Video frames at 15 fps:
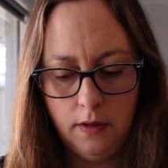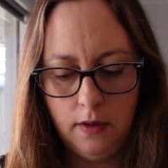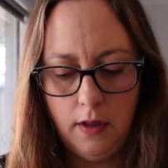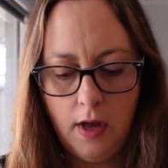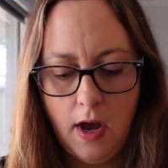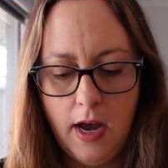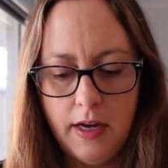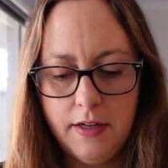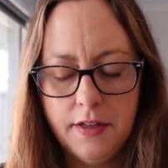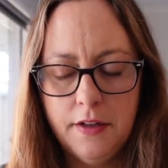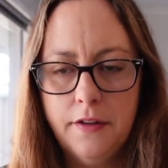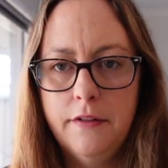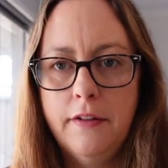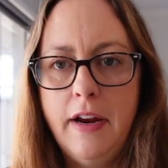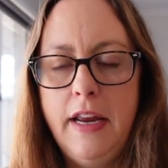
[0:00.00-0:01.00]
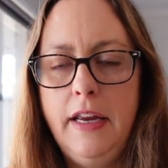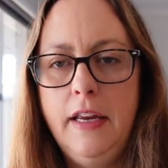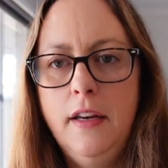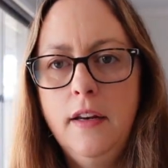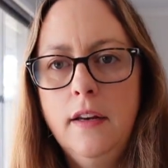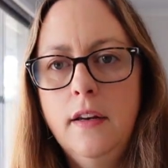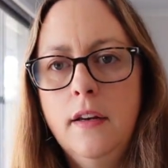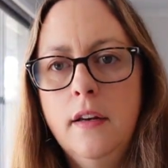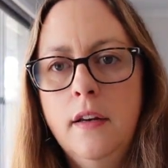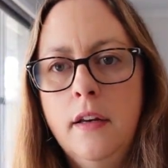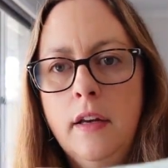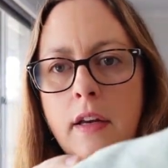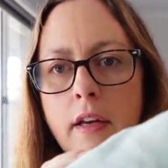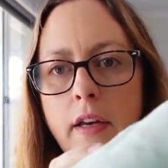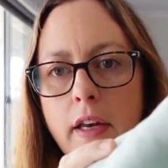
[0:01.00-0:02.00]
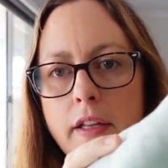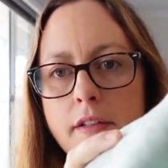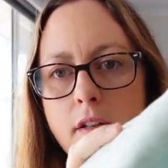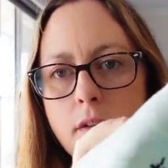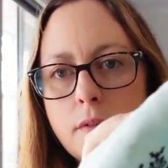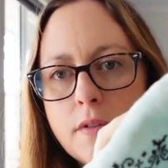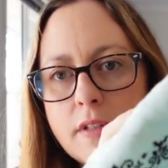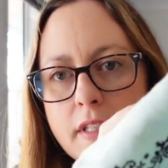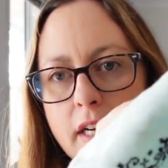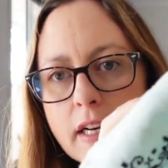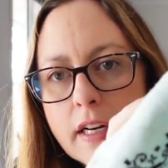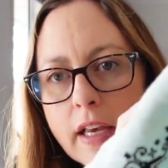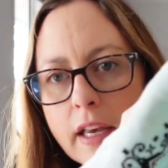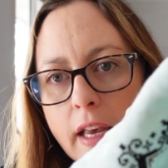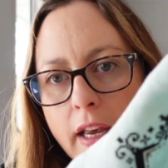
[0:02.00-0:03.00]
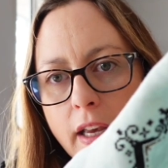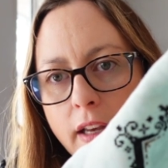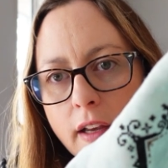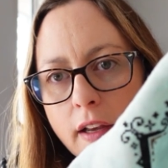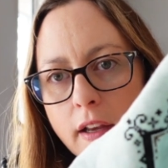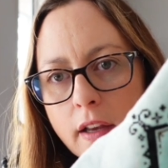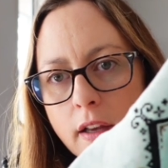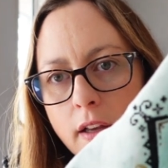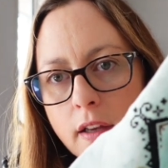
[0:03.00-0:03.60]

light green. It's called Duck Egg.